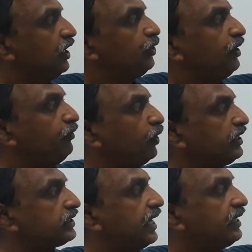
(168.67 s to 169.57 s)
You have
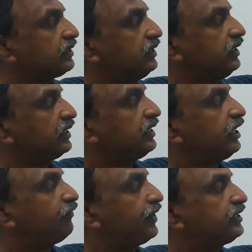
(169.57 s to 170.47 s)
noticed that the
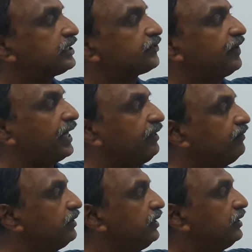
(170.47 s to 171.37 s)
difference is 5